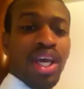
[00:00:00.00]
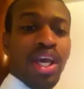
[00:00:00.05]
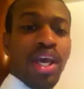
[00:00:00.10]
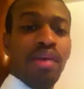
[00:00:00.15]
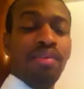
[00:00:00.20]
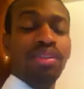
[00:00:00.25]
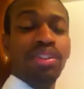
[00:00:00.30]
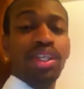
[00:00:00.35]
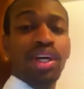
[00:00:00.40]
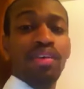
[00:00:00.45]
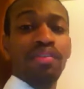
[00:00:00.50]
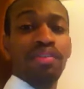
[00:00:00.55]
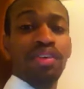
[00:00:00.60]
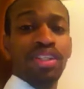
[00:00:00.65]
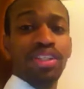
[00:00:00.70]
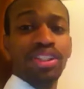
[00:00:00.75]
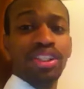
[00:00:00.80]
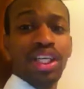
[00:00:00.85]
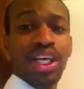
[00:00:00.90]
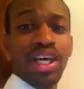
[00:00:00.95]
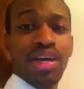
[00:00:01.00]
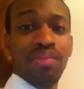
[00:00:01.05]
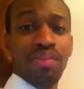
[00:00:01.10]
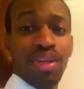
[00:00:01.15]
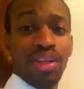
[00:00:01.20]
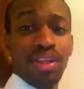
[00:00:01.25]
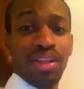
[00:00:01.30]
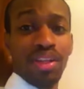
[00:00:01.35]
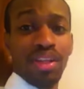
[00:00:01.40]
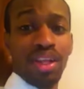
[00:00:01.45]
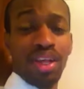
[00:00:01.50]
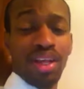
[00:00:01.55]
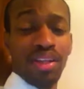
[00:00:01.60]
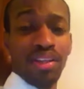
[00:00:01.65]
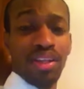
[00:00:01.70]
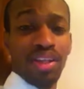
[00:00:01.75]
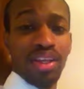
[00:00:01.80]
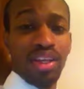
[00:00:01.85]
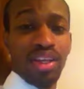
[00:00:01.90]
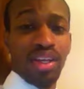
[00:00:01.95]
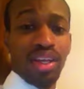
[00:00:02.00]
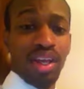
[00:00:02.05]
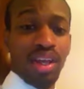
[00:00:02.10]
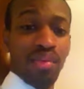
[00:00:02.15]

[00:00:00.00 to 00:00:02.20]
He was offered a job in at the